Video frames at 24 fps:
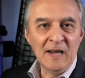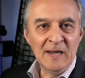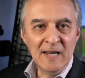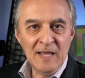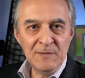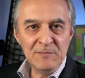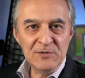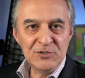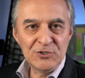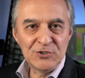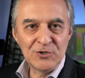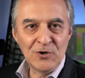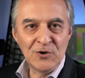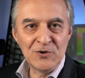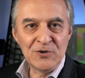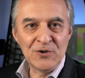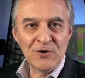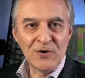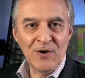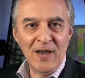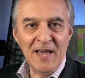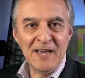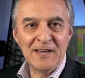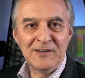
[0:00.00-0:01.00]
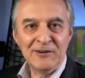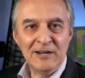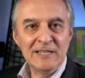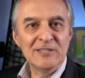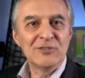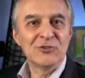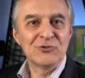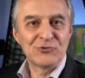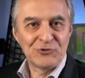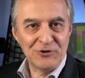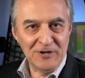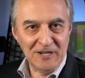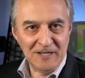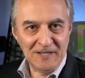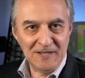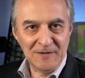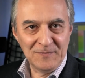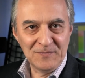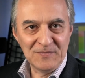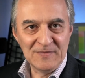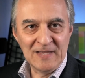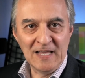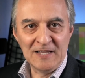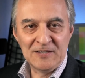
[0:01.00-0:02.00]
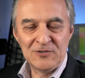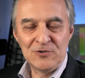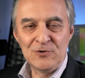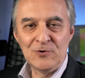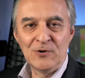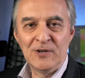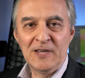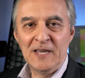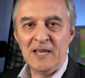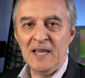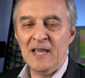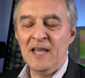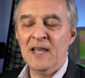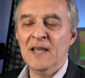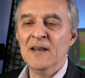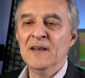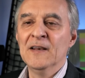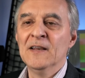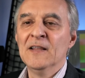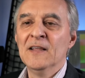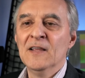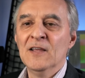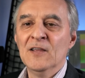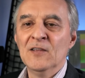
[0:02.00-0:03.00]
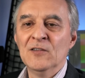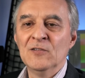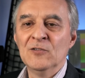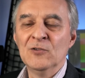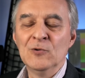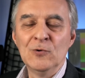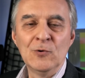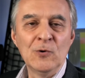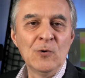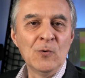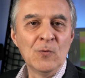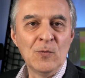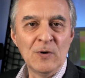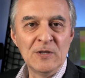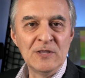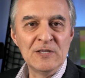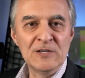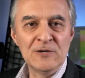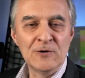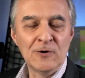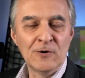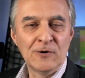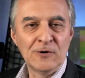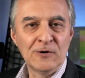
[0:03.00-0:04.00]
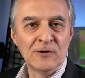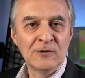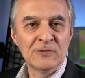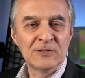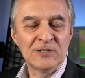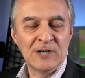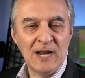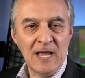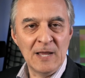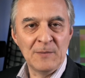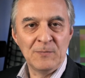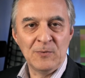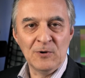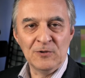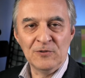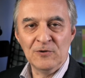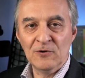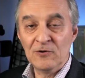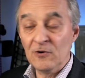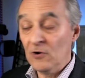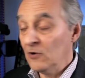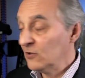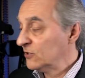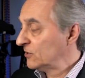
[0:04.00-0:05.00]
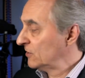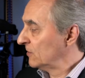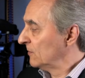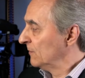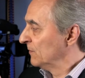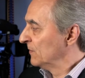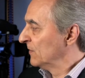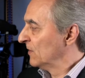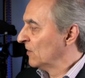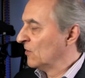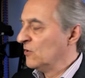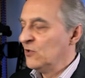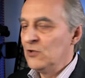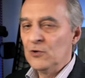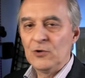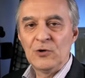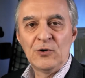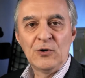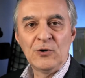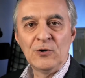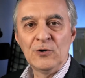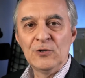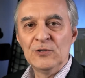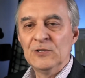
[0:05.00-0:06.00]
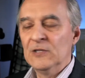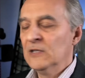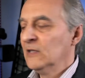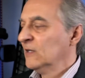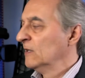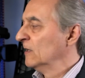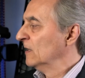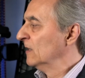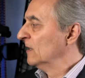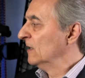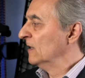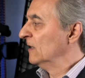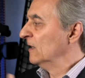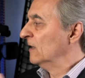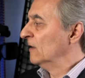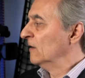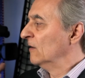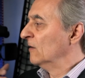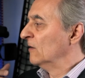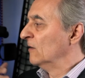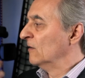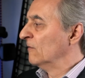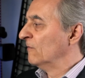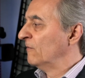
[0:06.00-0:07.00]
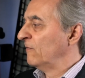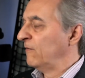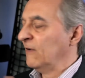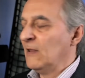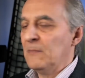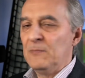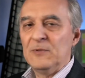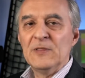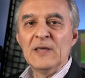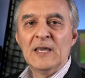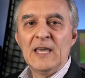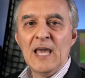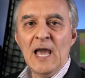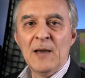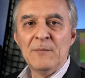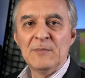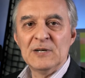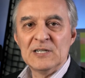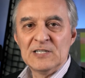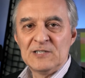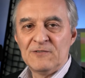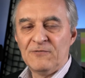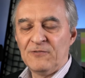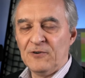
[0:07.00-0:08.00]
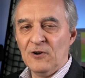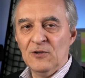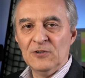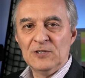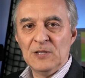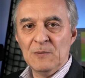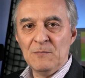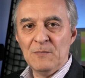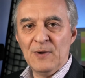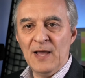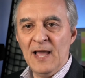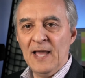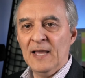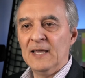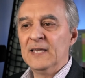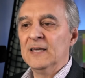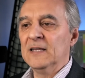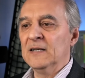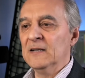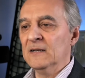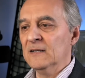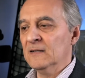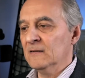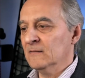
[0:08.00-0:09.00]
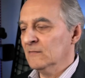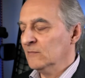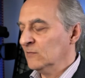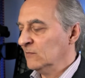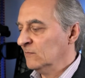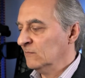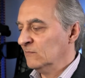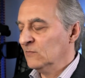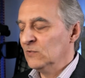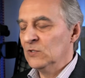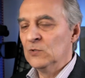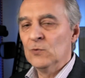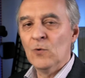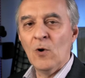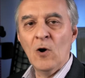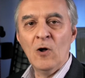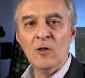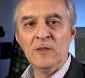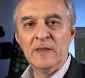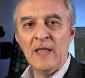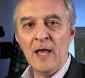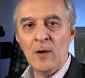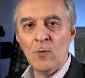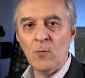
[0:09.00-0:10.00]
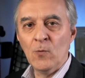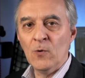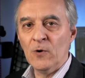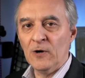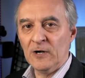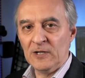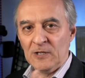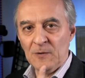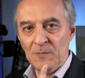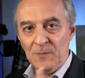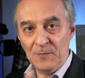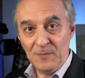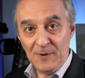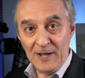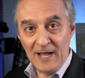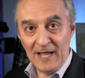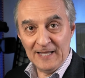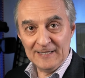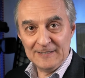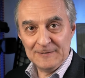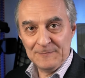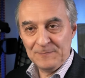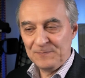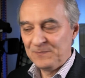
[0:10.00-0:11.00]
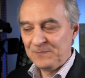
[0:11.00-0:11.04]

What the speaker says: let me show you a great trick that you can do with your tripod. Of course, you could flip the cameras front and back and do all that work, but